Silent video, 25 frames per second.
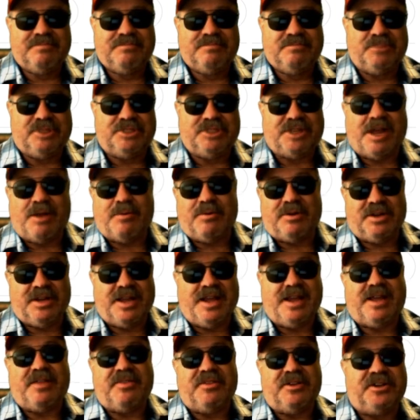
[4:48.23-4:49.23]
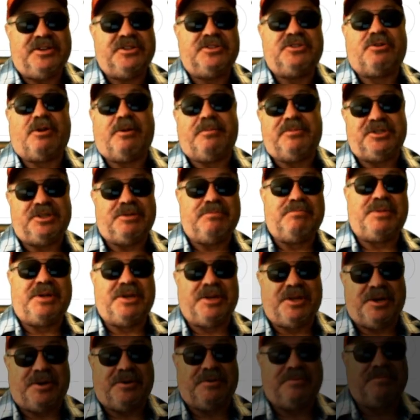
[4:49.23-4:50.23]
which I will link in the description
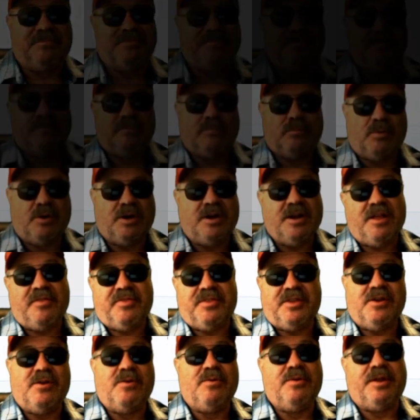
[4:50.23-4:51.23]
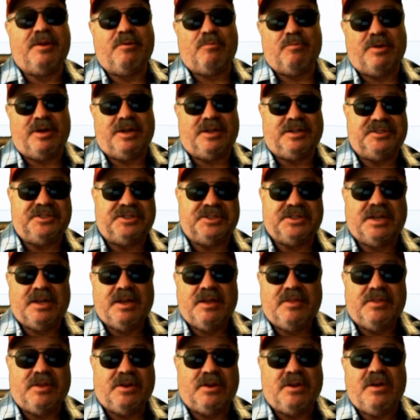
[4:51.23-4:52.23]
below. We're not the only ones.
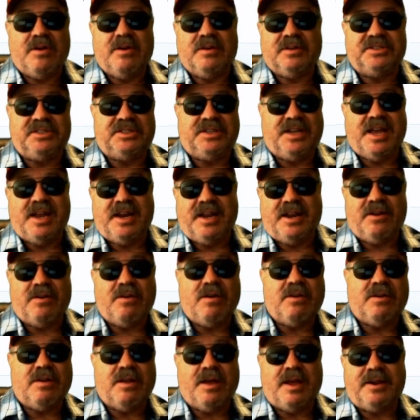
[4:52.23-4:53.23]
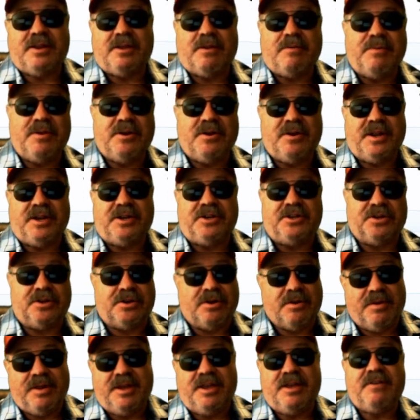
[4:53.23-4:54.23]
The long-standing online community
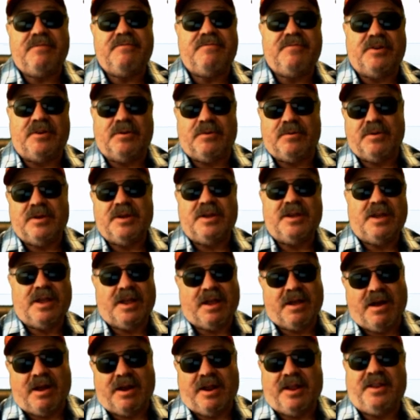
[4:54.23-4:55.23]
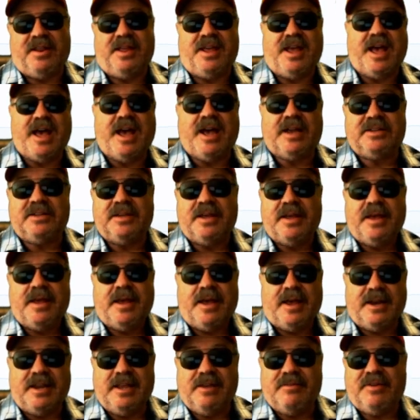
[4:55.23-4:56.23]
Degree Info got in the act
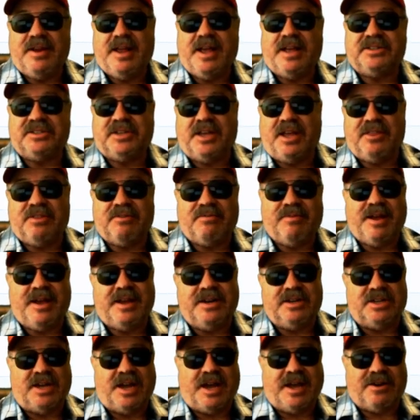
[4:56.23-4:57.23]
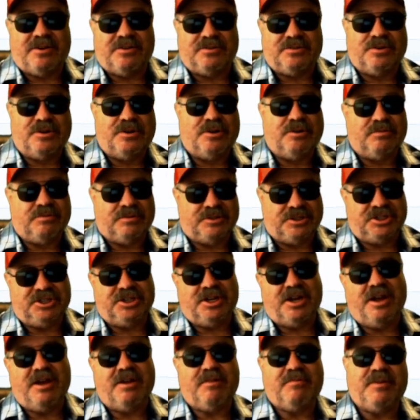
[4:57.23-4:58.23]
and even has a thread titled,
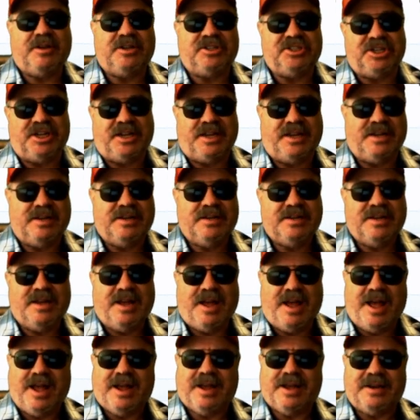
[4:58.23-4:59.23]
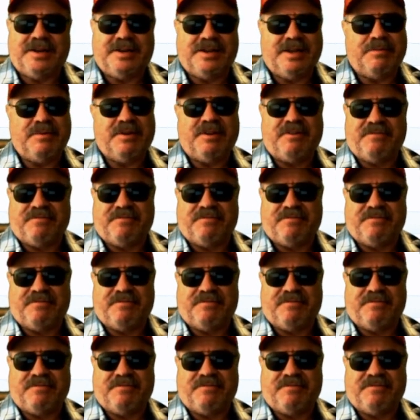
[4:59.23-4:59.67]
"Rashad Richey, Academic